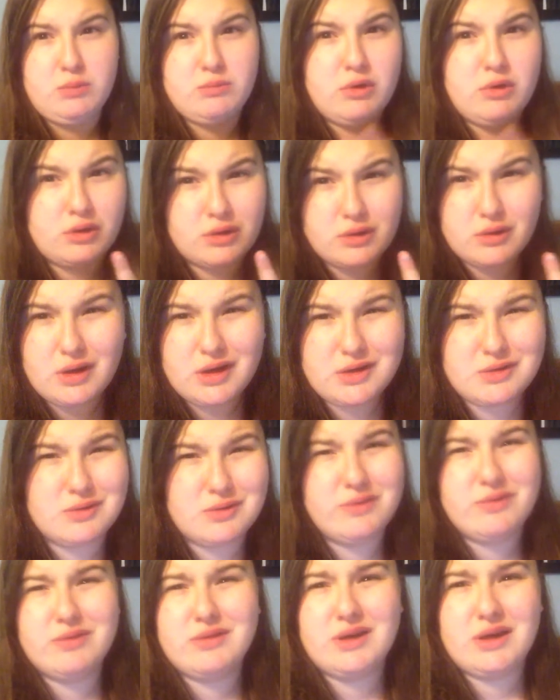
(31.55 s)
I don't
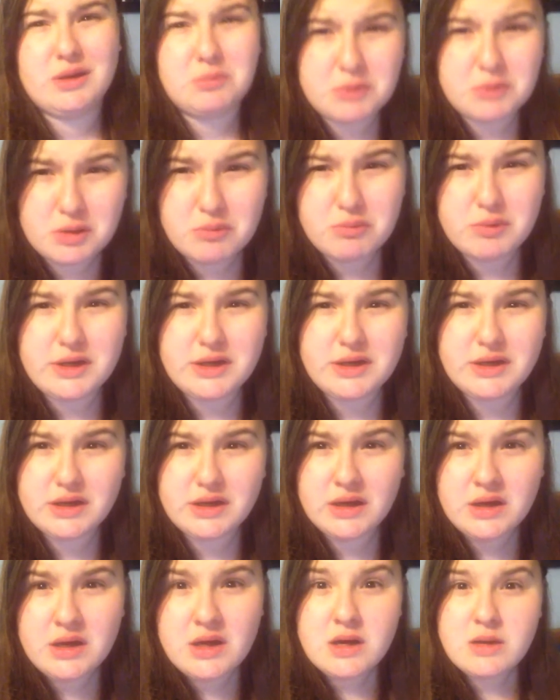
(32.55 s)
even think I'm going to read it
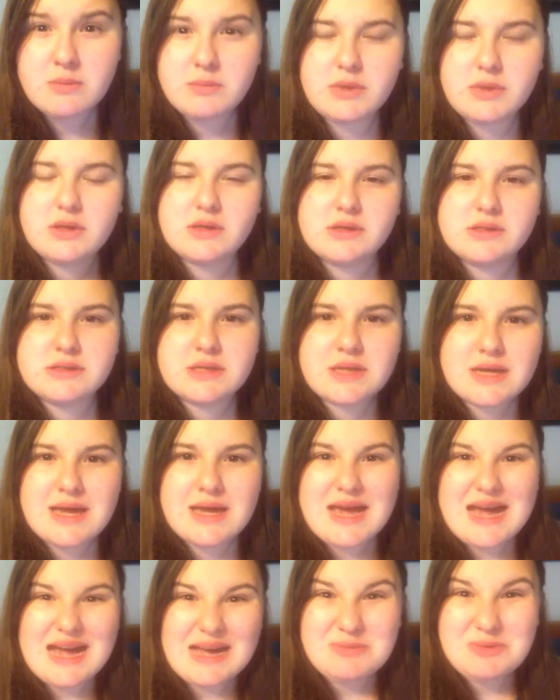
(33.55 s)
because
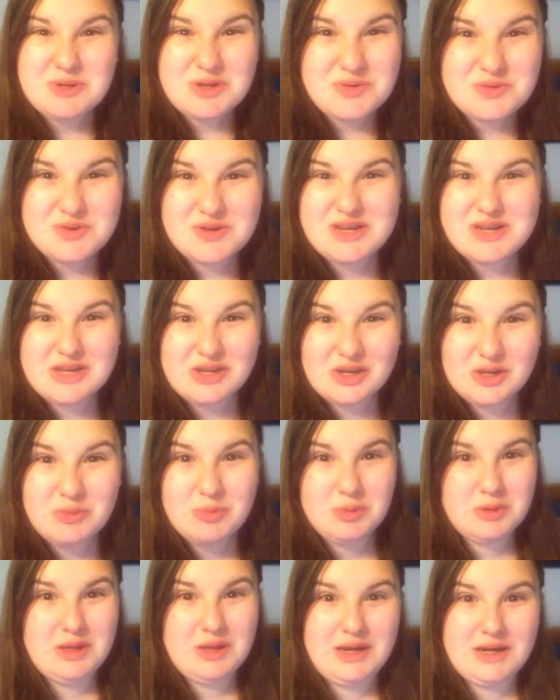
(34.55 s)
I'm not really good
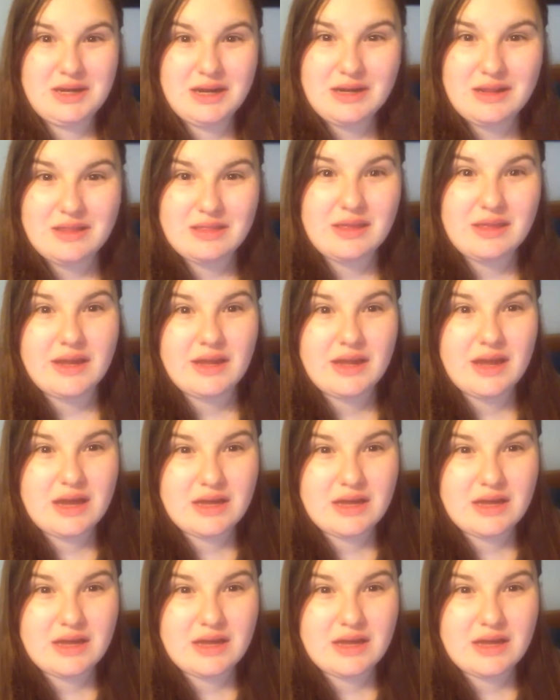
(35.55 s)
with that kind of thing.